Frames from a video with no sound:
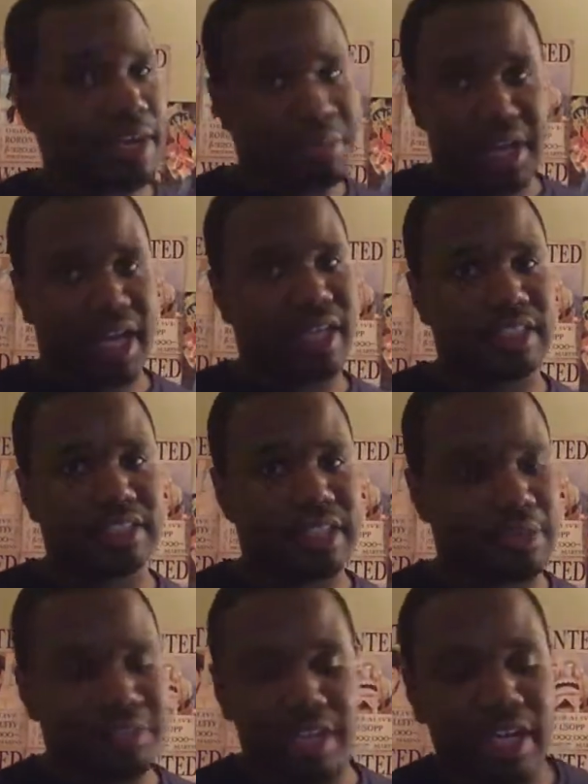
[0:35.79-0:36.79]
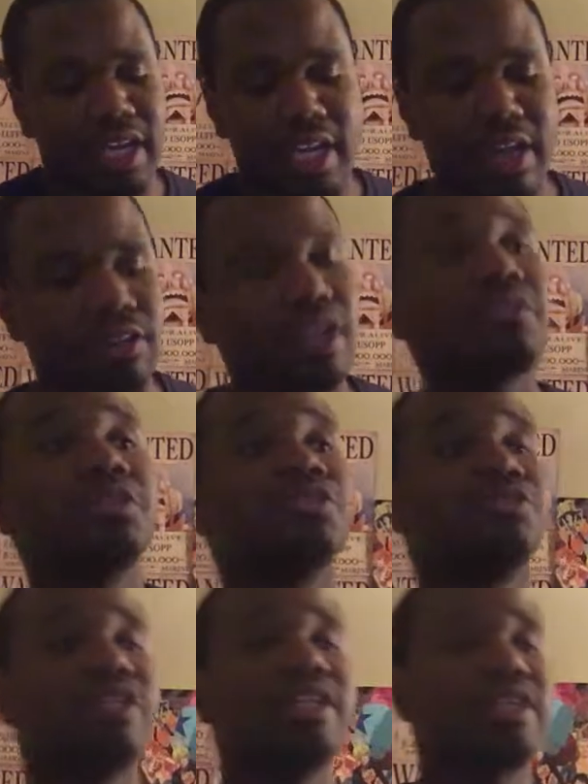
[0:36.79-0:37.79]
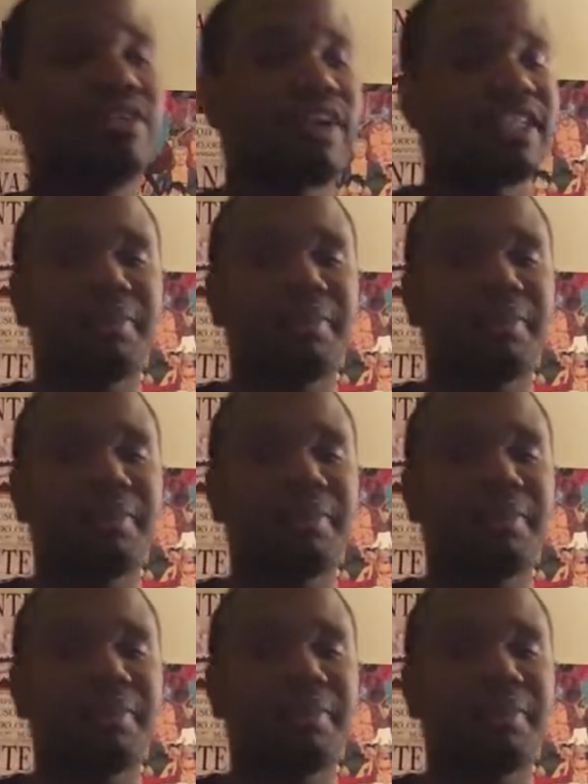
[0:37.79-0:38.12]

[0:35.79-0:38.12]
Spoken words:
I'm not gonna hit on it. It was really great,